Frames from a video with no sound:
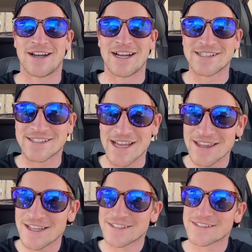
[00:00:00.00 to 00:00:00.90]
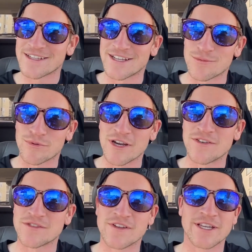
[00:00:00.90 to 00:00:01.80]
I said this in a
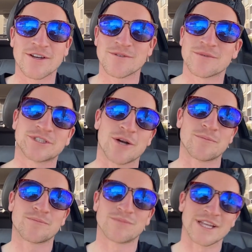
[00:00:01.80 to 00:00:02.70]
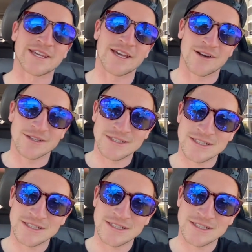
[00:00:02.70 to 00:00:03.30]
previous video, which I'll link here.